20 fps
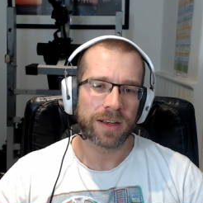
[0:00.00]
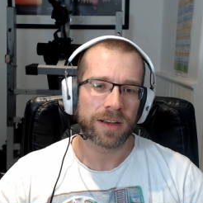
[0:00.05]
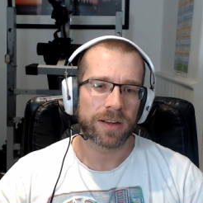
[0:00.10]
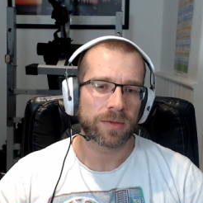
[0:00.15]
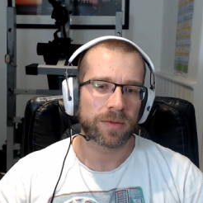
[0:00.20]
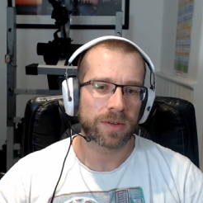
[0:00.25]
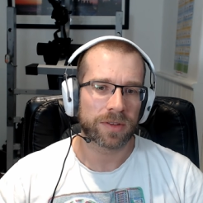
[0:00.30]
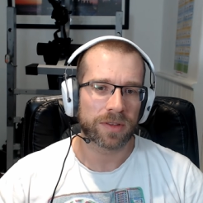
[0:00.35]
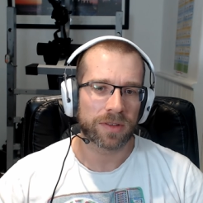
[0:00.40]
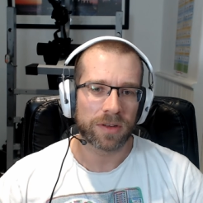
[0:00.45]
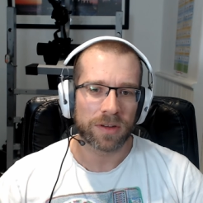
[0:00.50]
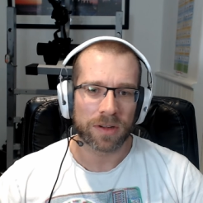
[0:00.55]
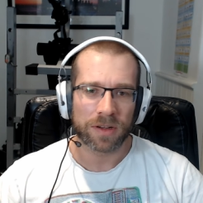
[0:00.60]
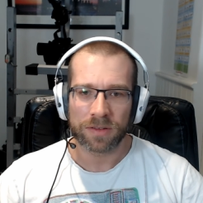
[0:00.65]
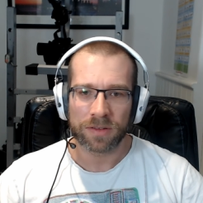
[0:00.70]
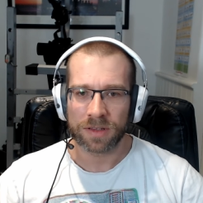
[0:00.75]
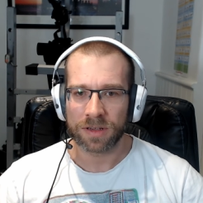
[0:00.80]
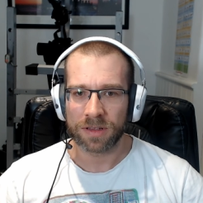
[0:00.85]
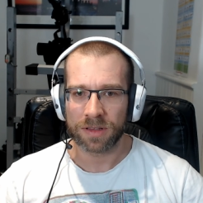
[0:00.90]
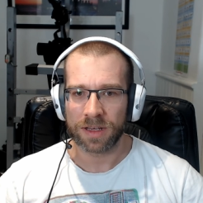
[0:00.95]
Now with a lot
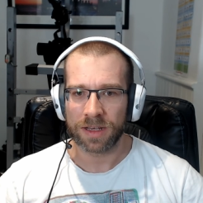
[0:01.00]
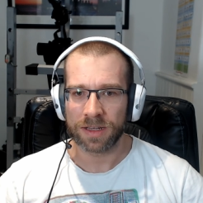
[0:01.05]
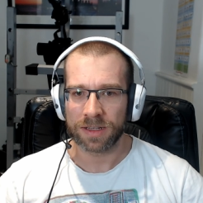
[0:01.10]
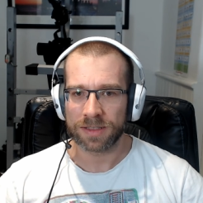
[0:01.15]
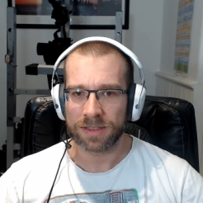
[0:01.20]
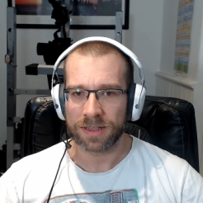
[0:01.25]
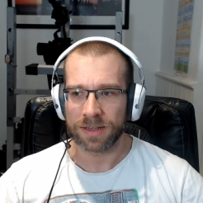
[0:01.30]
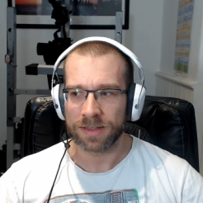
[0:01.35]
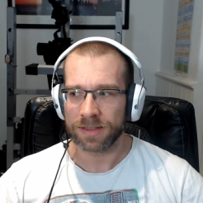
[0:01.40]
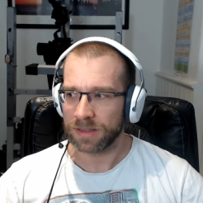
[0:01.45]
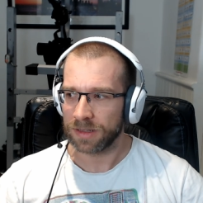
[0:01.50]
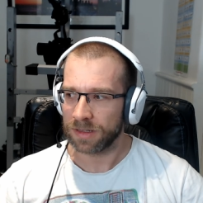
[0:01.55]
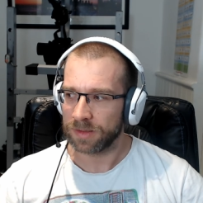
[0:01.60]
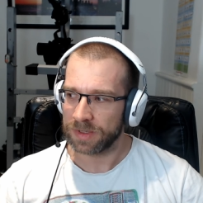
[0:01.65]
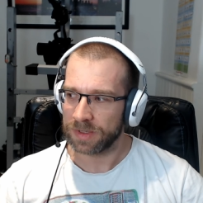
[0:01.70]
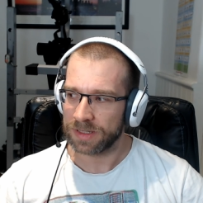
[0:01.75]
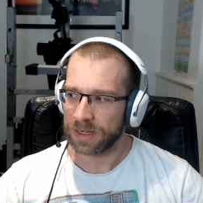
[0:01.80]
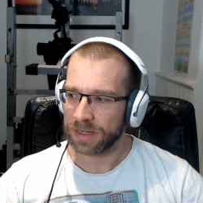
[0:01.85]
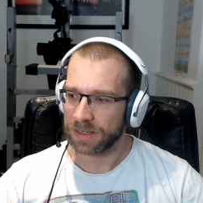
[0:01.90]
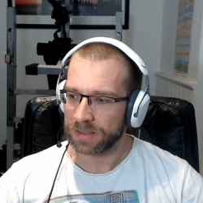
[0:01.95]
of the other headsets that I've
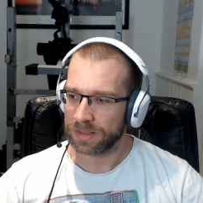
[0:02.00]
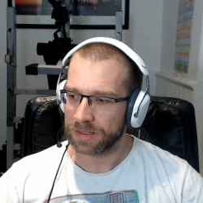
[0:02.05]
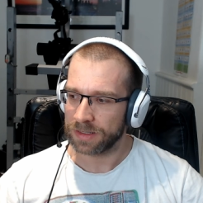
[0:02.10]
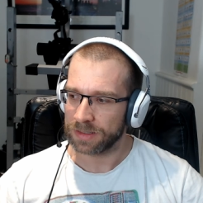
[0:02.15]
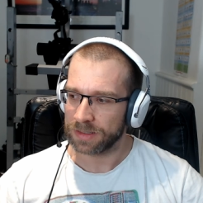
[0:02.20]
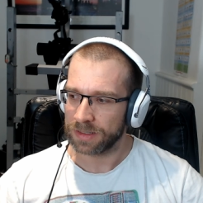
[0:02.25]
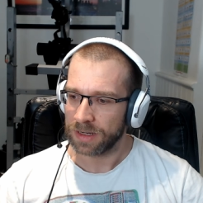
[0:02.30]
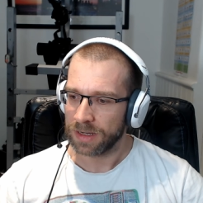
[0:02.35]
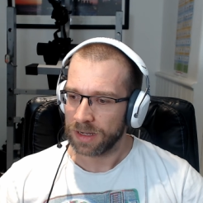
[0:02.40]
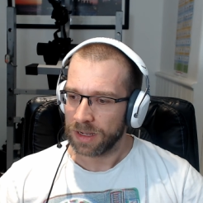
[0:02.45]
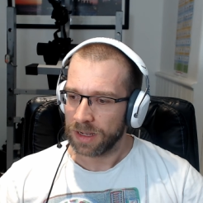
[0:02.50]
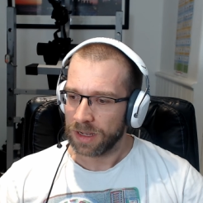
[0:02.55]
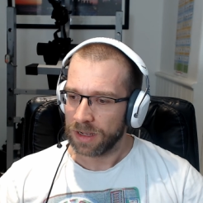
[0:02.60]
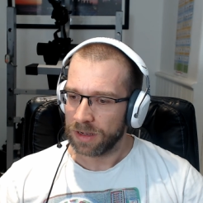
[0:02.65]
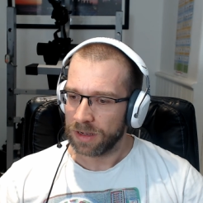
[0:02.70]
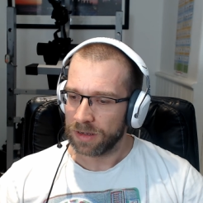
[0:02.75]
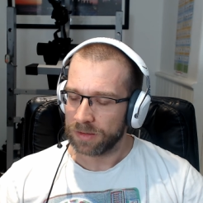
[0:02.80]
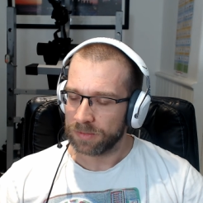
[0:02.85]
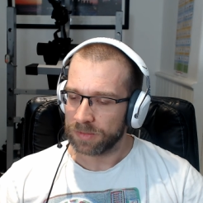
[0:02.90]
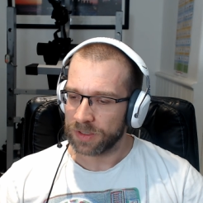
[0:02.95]
been testing
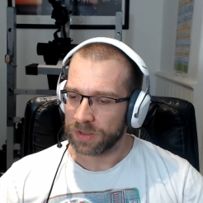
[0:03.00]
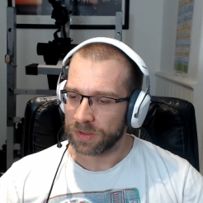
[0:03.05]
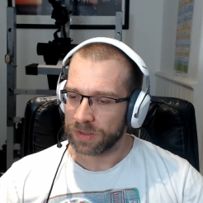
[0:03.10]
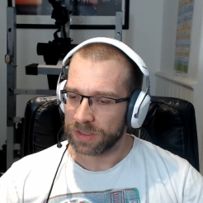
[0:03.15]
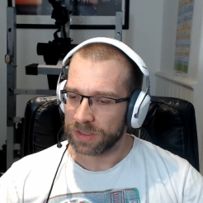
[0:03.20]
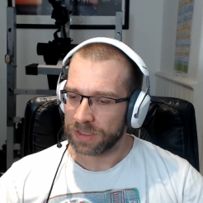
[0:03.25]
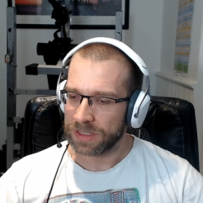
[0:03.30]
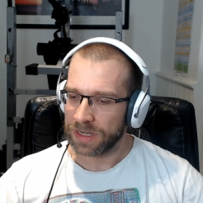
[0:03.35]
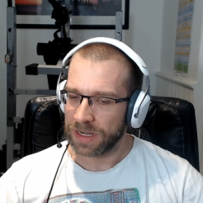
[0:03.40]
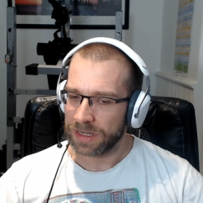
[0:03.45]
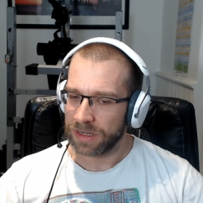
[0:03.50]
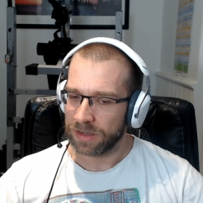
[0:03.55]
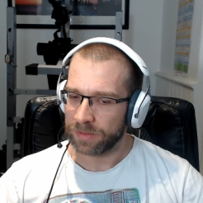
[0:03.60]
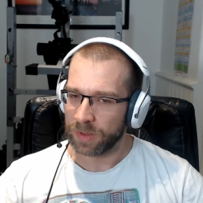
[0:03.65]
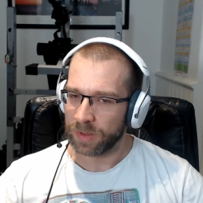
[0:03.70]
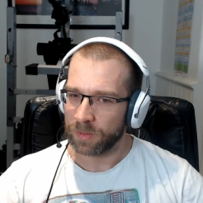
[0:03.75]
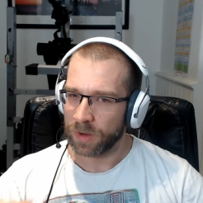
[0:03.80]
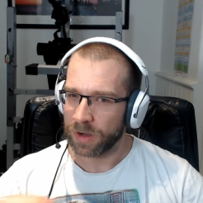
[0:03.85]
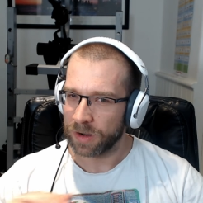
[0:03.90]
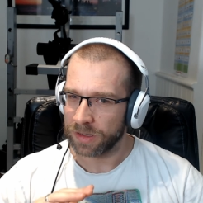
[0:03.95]
during the day, I've
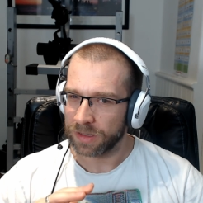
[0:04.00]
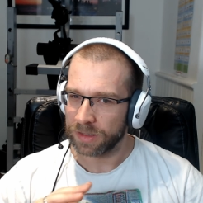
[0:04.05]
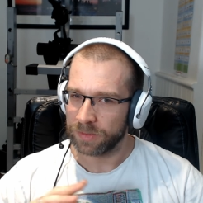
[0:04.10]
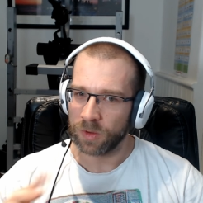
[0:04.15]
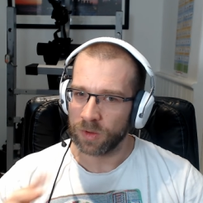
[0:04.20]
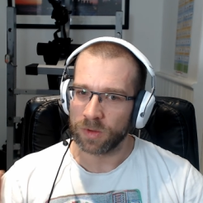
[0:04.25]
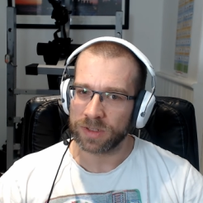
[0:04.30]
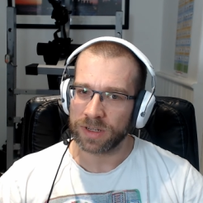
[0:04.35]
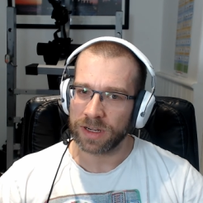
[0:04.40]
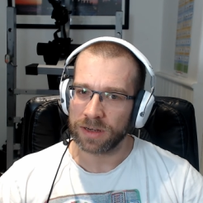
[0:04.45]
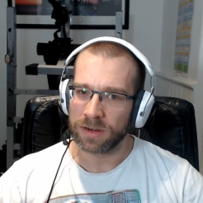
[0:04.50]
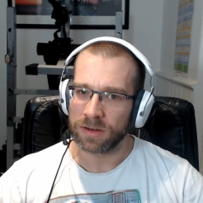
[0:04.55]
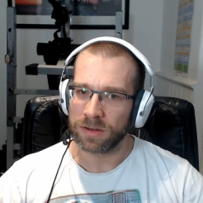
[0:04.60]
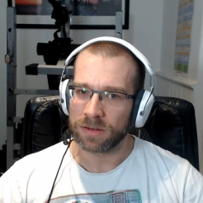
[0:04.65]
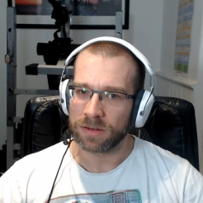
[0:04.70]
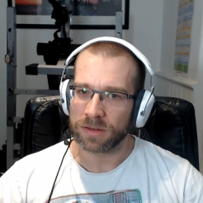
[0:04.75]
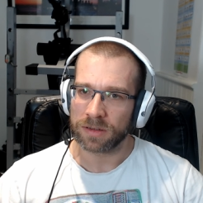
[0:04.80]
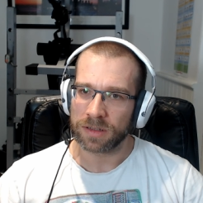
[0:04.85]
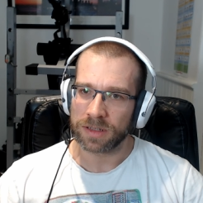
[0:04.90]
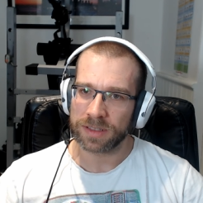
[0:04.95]
been wearing them all day
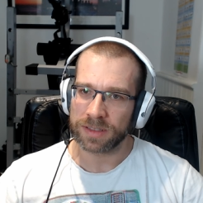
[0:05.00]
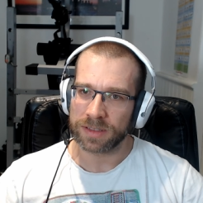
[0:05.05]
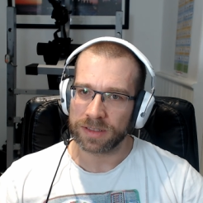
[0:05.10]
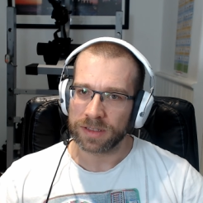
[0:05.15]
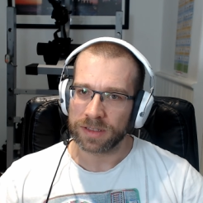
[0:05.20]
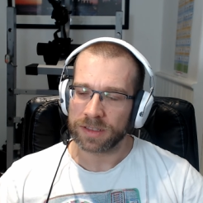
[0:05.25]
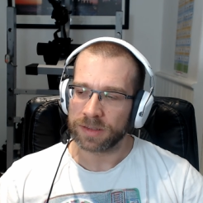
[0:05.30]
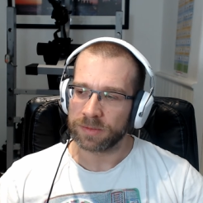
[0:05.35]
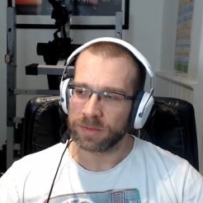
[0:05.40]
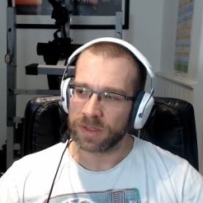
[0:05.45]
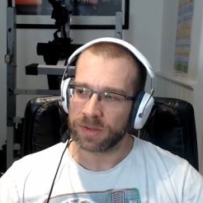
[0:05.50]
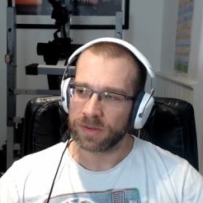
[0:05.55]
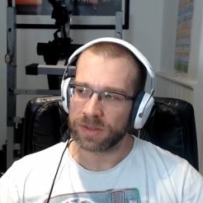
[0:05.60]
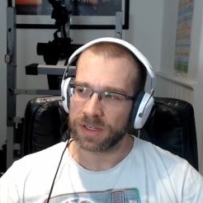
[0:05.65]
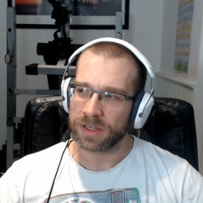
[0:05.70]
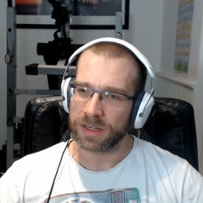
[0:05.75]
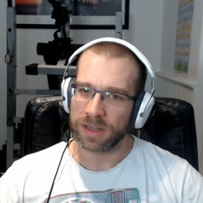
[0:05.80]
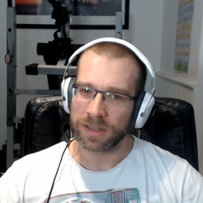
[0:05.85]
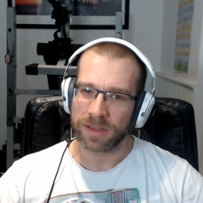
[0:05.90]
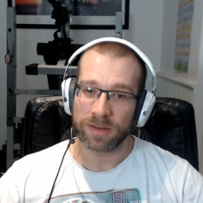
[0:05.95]
long, listening to
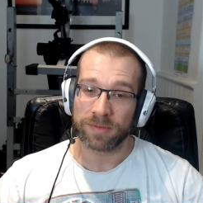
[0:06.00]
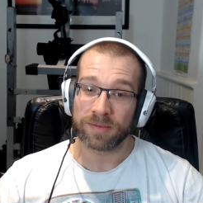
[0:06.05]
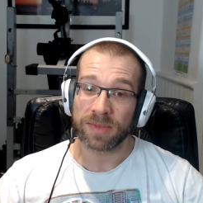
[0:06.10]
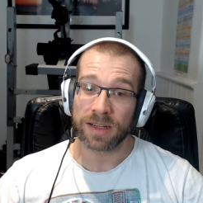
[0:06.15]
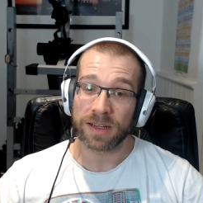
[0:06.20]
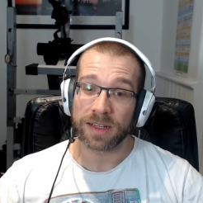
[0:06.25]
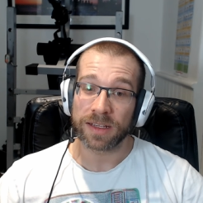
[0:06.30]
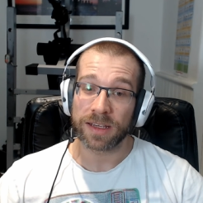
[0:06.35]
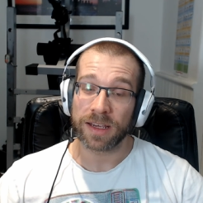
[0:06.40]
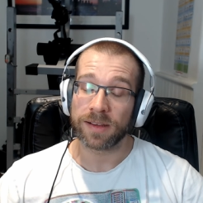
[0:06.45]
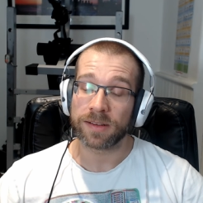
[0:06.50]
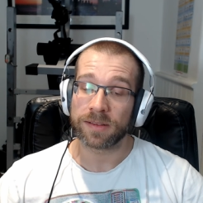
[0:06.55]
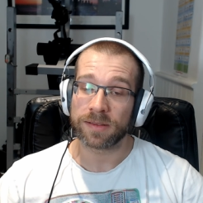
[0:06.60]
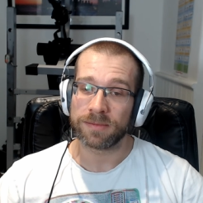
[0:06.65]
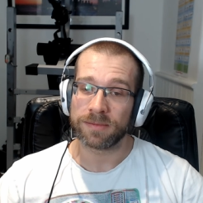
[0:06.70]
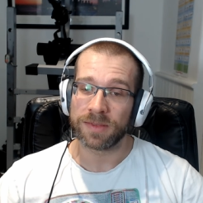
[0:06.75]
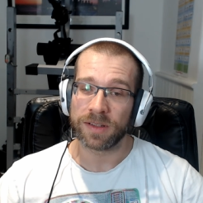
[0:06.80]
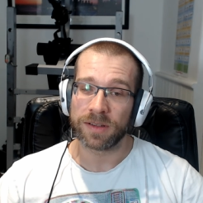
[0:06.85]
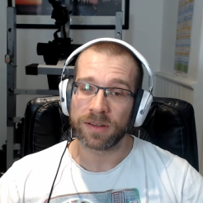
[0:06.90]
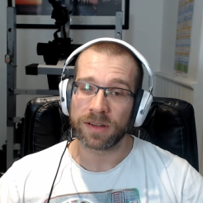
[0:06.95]
music and then playing games
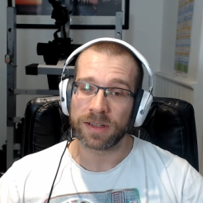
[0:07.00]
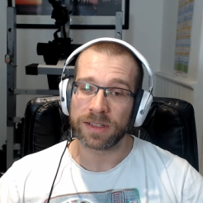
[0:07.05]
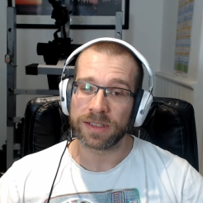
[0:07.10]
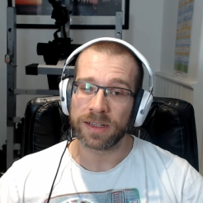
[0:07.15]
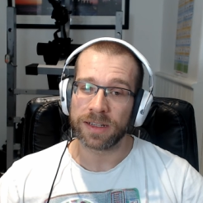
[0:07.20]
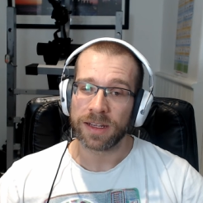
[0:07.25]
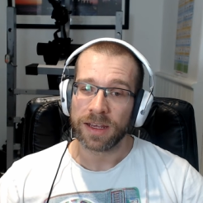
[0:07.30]
with them at night,